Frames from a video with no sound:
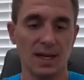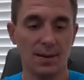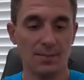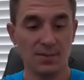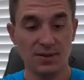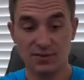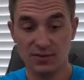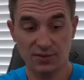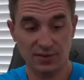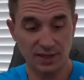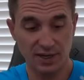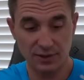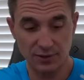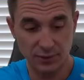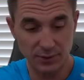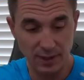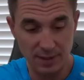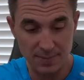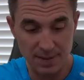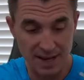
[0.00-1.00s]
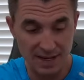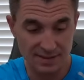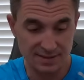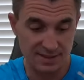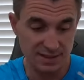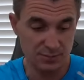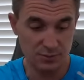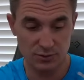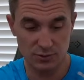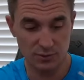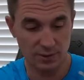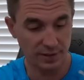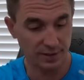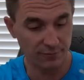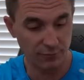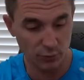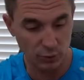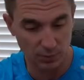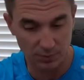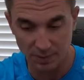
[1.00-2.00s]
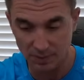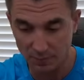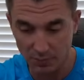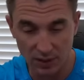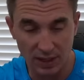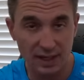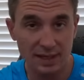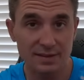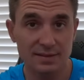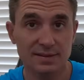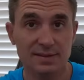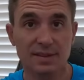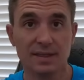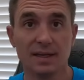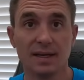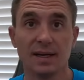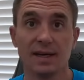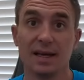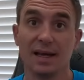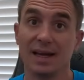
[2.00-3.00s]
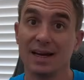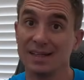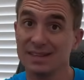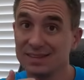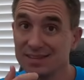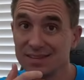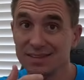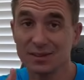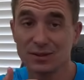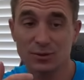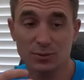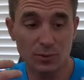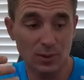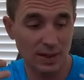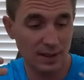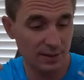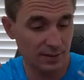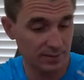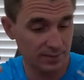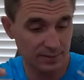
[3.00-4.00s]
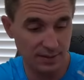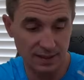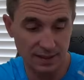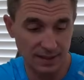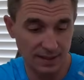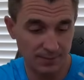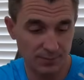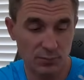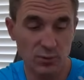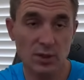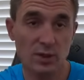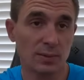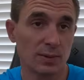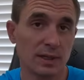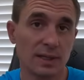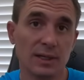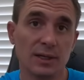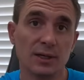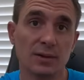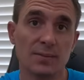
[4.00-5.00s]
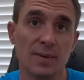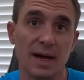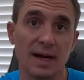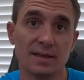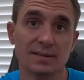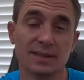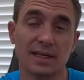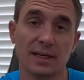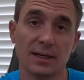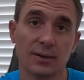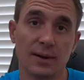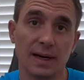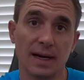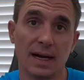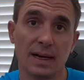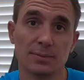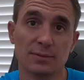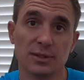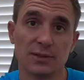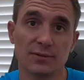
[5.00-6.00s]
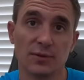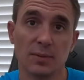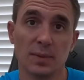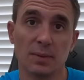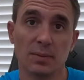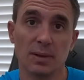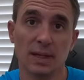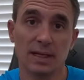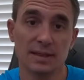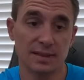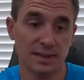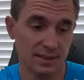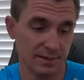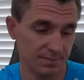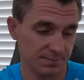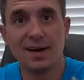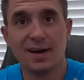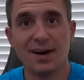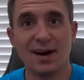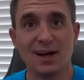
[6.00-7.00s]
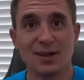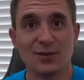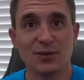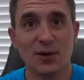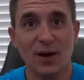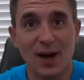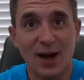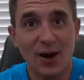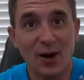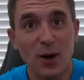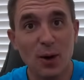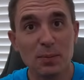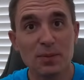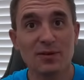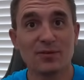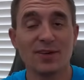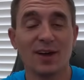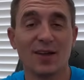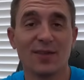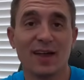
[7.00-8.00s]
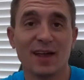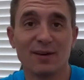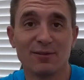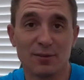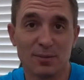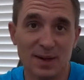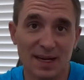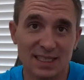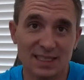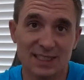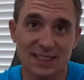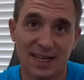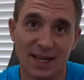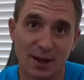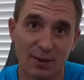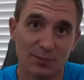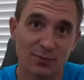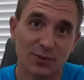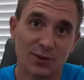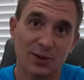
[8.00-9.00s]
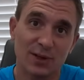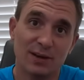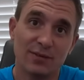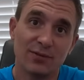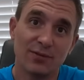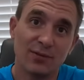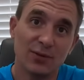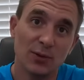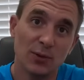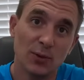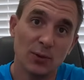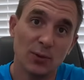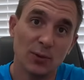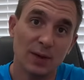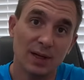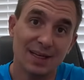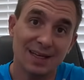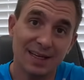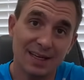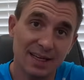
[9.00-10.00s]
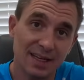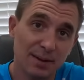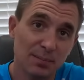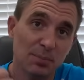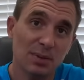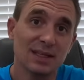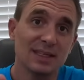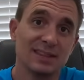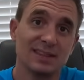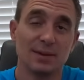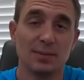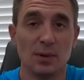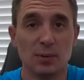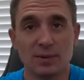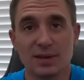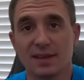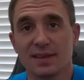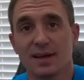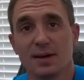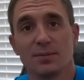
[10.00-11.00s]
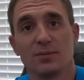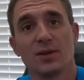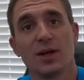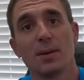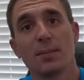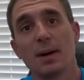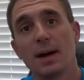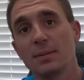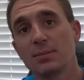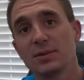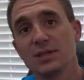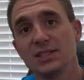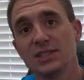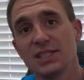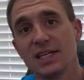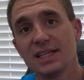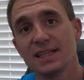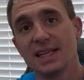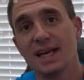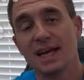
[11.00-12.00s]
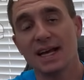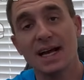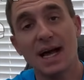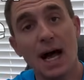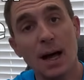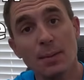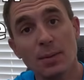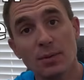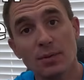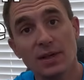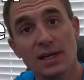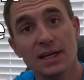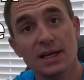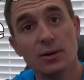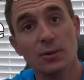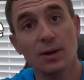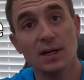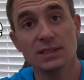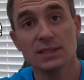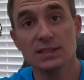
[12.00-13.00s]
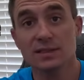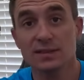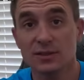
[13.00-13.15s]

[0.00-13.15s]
This is another great mask. This was really affordably priced. It seals well. Really, really good mask and a great option for people out there. All right, so I hope you found that information helpful. If you did, please hit me with a thumbs up. I appreciate that. Comment with any questions,